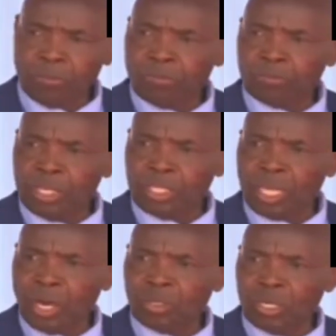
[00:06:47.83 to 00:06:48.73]
of the
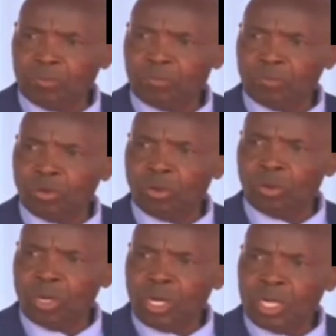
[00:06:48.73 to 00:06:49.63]
15,000
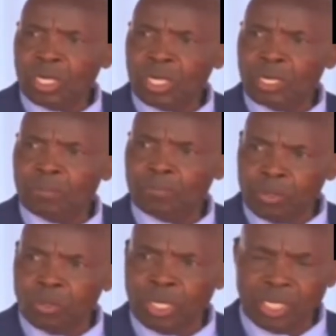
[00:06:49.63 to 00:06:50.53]
for
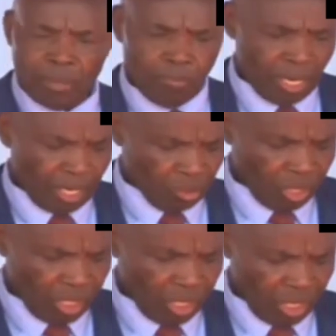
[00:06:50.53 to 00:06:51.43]
building
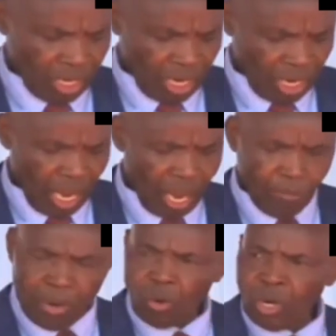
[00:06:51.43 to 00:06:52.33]
reparatories,
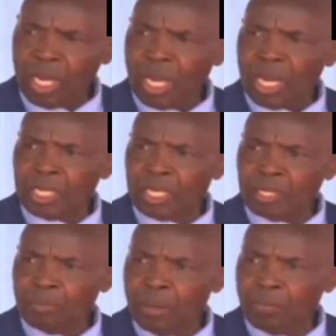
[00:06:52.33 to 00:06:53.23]
I'm aware
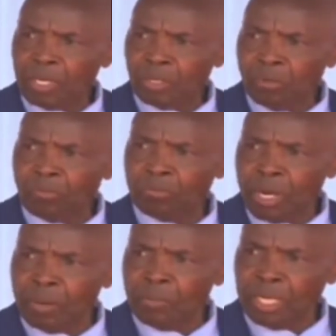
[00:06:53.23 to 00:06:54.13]
that the members of
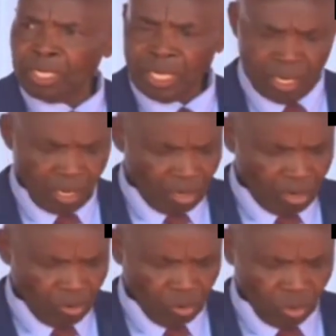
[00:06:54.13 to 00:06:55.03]
parliament
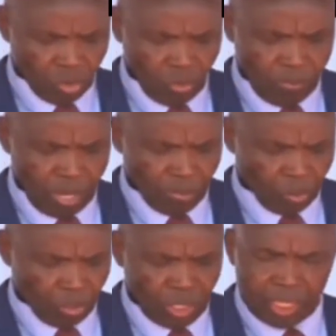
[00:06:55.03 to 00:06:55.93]
will also be
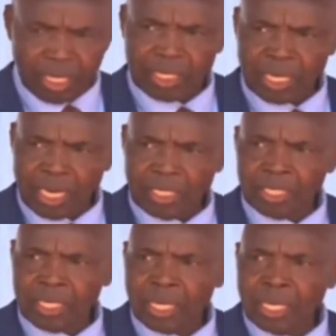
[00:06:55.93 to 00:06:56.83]
able to set
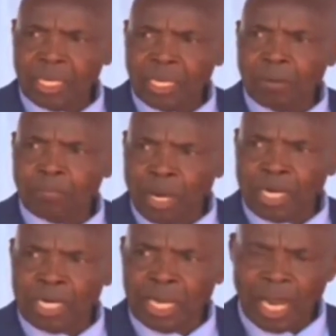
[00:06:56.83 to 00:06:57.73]
aside
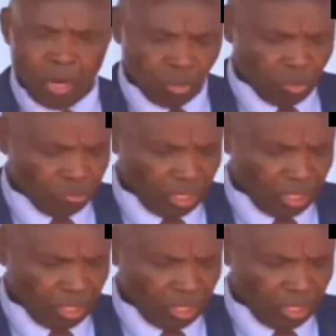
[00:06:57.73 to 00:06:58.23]
money out